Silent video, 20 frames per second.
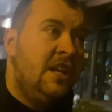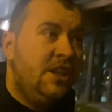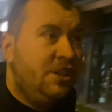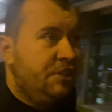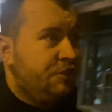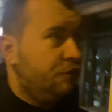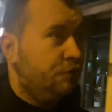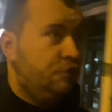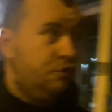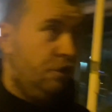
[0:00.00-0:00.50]

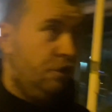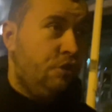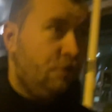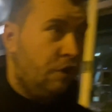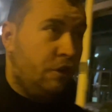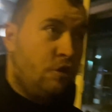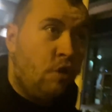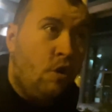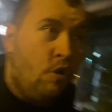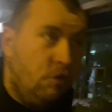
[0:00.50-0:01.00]
So do
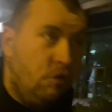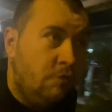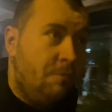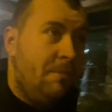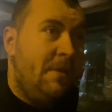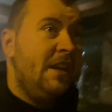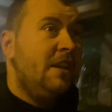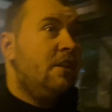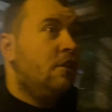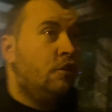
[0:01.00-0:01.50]
not hold
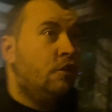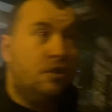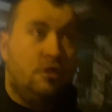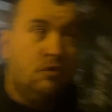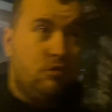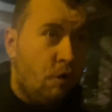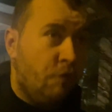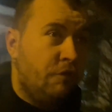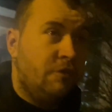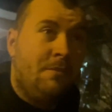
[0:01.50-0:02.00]
me or
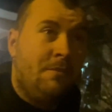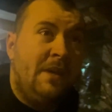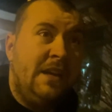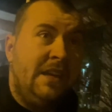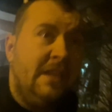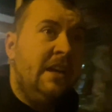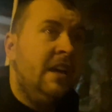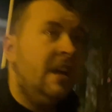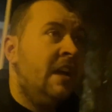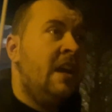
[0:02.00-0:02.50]
quote
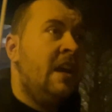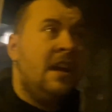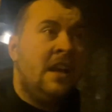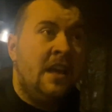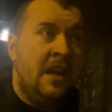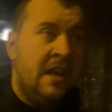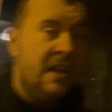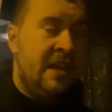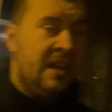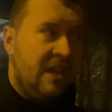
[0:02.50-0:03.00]
me
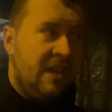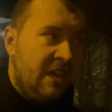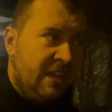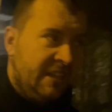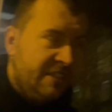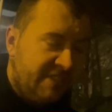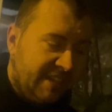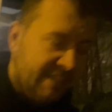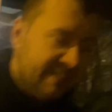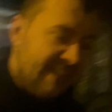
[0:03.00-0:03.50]

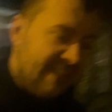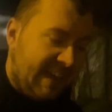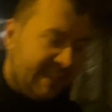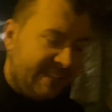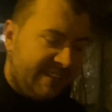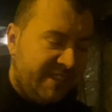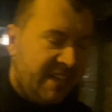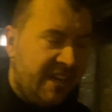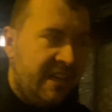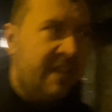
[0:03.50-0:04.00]
to that.